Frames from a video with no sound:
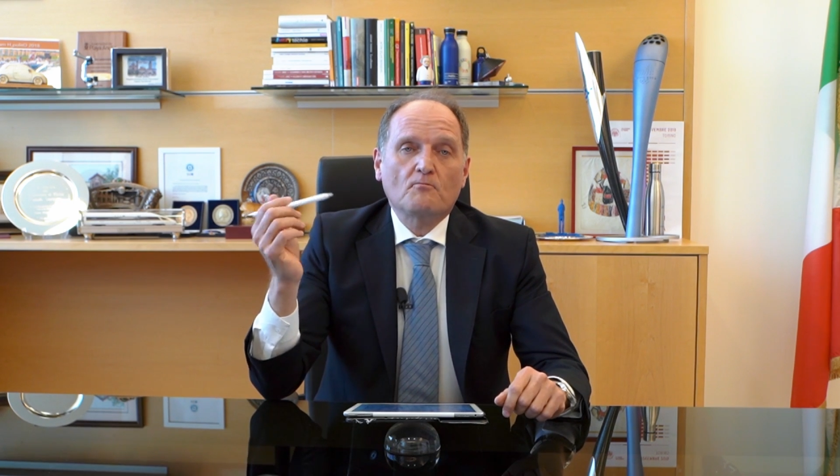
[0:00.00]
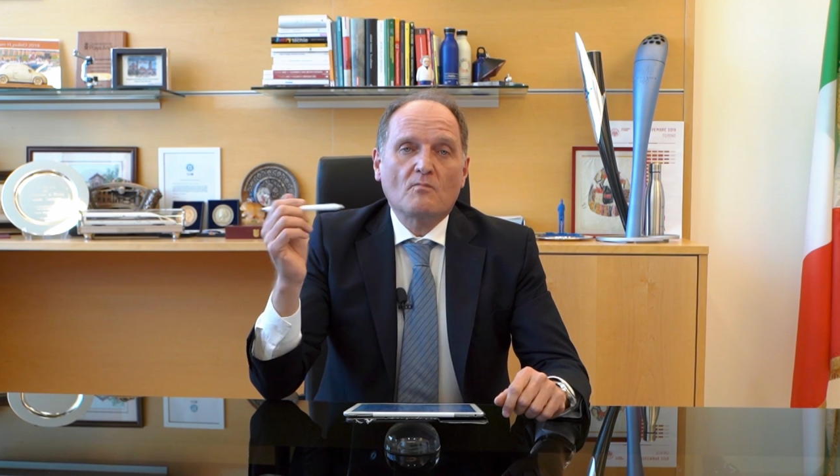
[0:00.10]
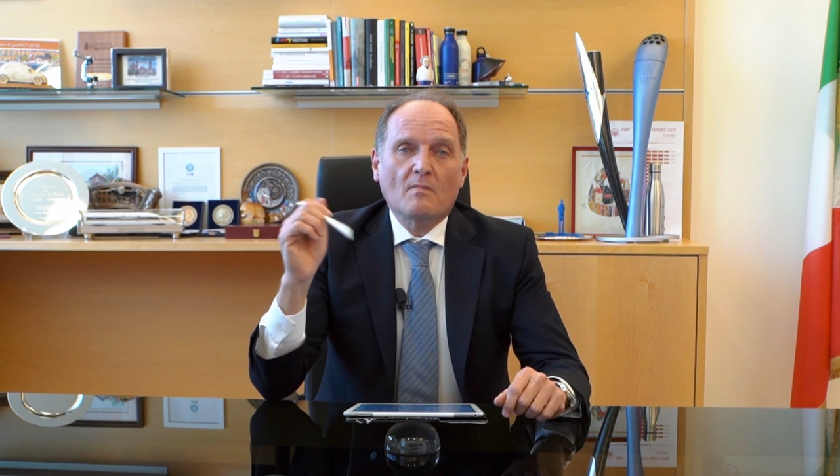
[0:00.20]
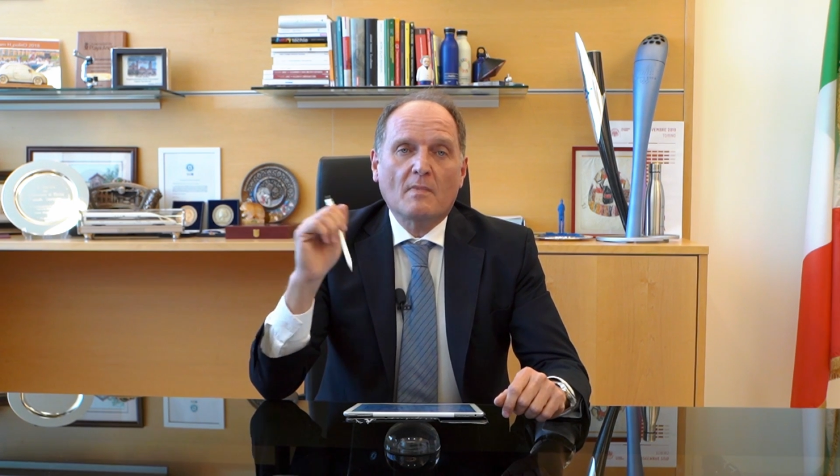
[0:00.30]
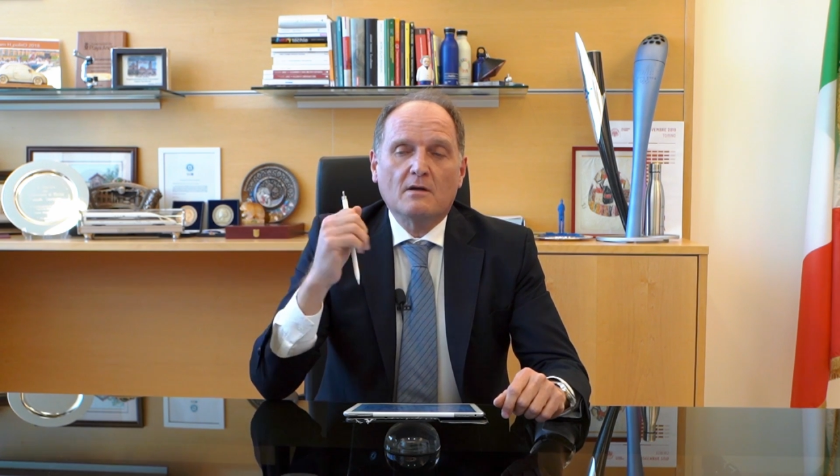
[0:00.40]

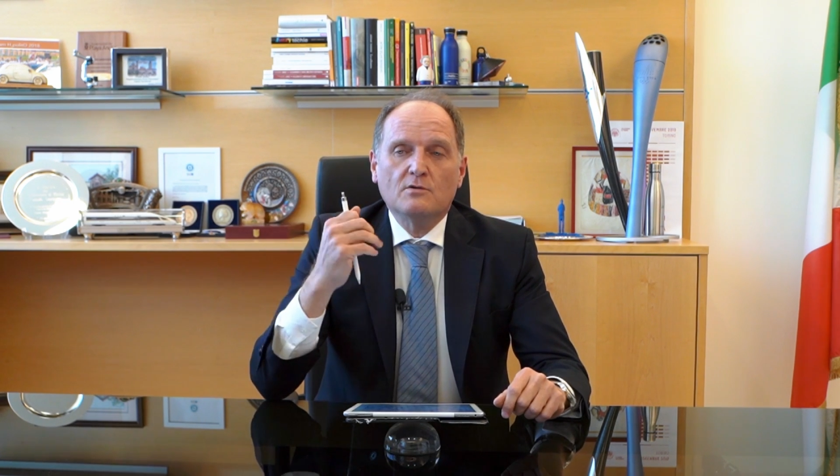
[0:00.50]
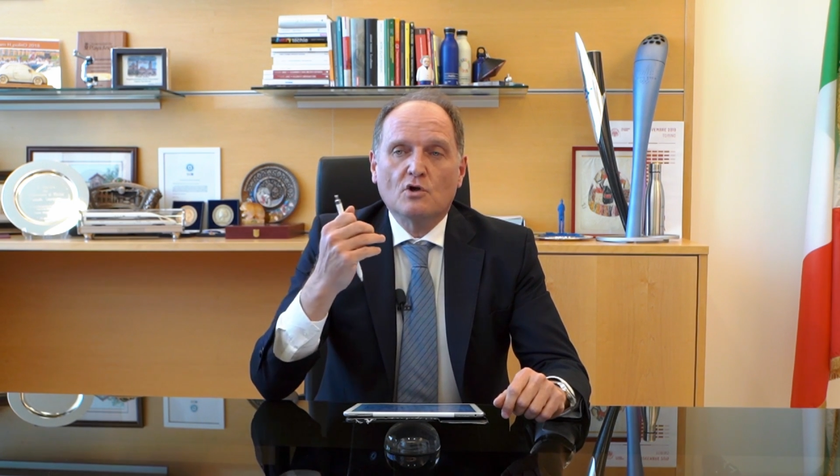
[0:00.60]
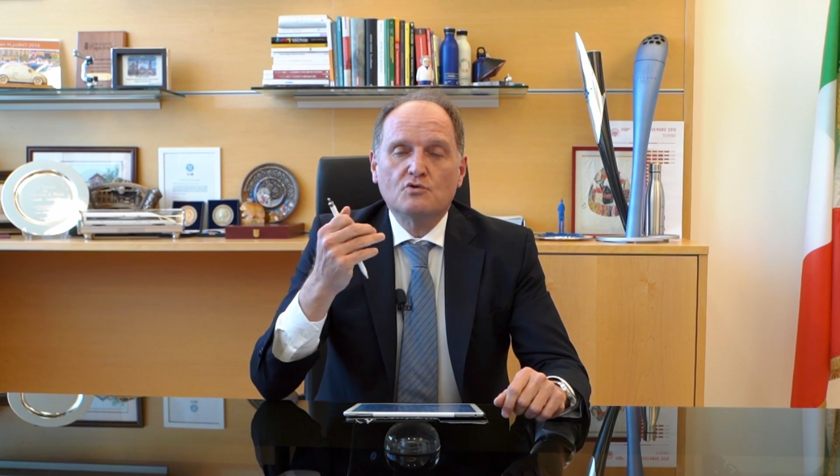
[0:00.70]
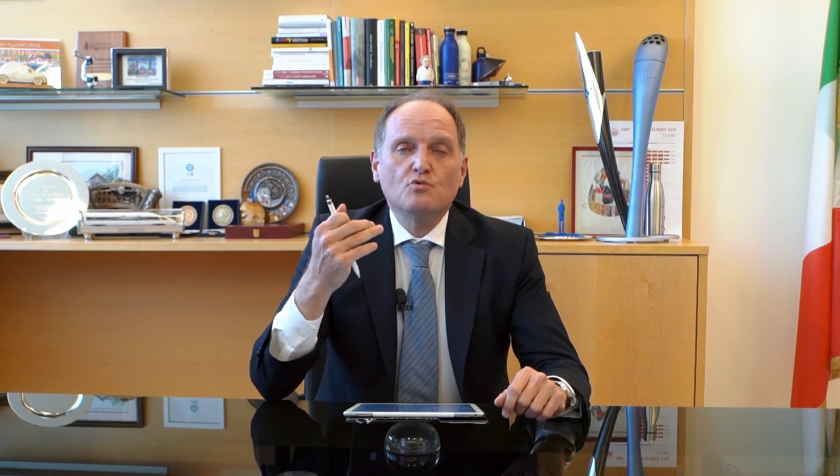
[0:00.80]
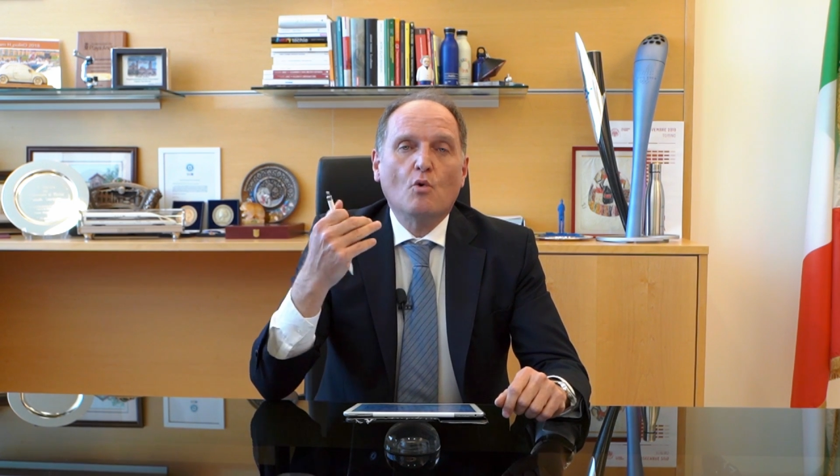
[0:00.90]

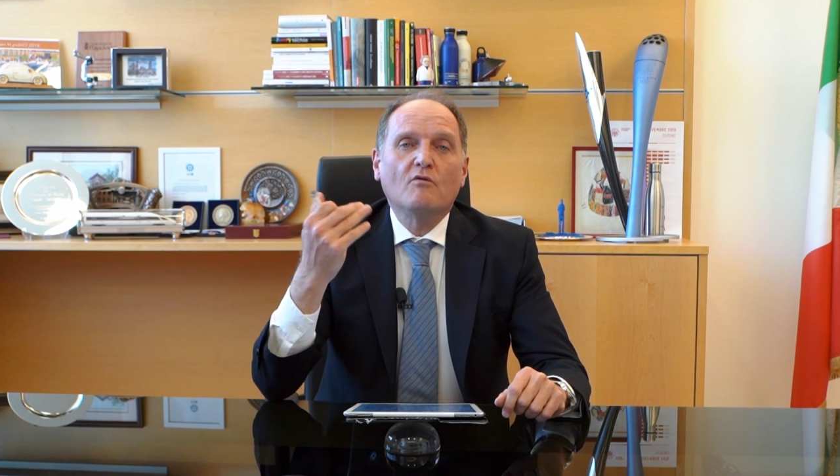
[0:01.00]
not to